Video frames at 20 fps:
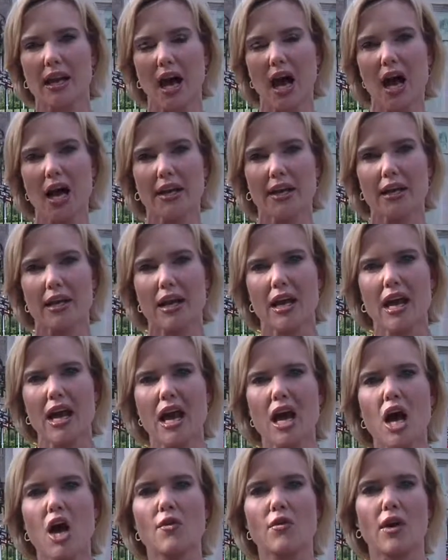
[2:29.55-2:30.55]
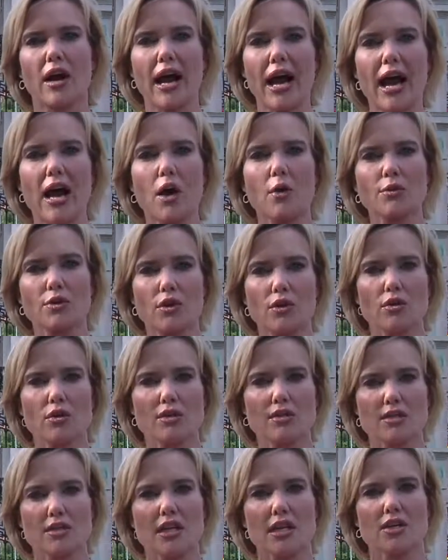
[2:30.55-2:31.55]
an audit over how
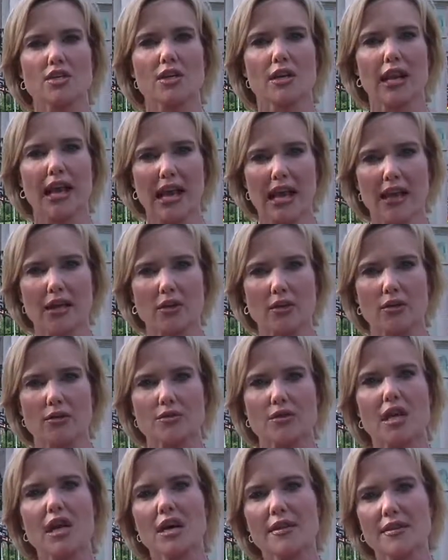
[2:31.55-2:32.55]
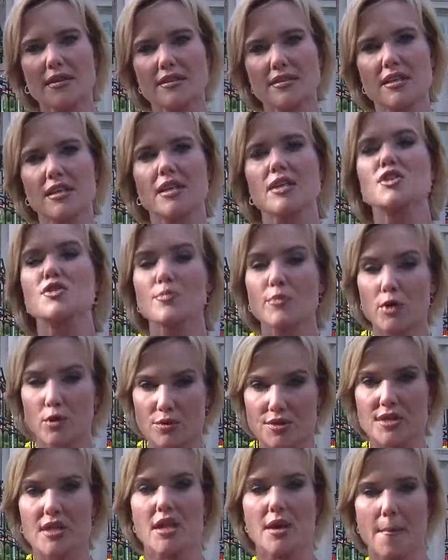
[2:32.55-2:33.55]
Union Station handles the city's
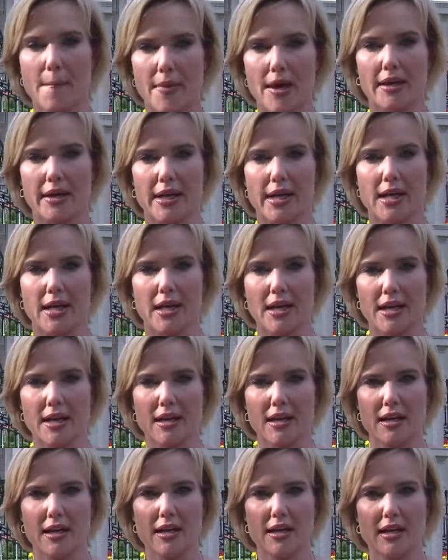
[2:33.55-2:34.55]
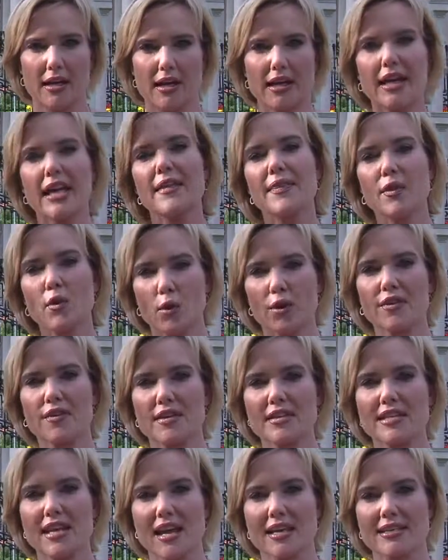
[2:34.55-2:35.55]
museum money. In
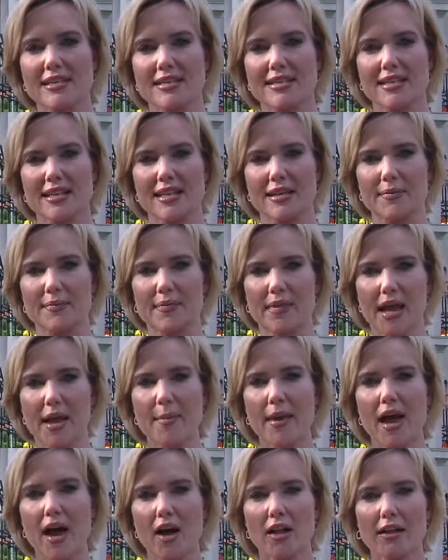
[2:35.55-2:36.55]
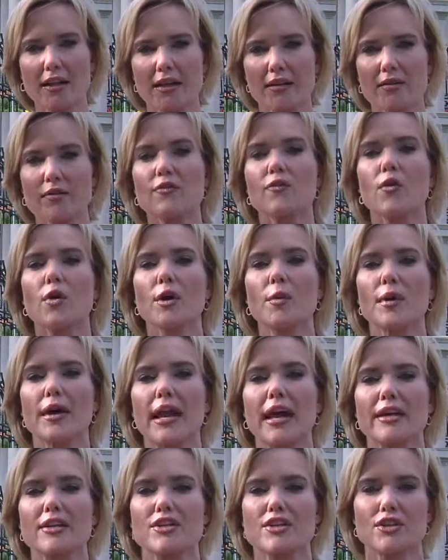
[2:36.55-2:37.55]
Northeast Kansas City, Amy Holly,
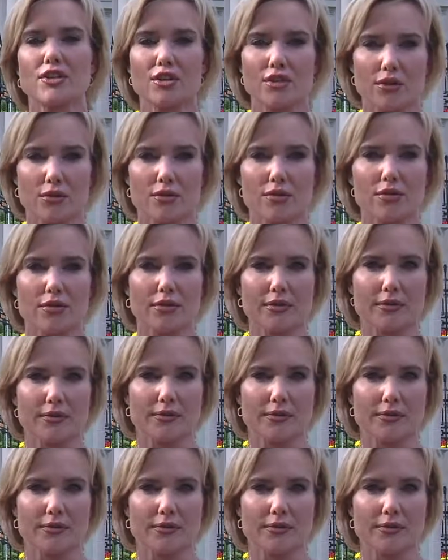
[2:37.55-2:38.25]
41 Action News.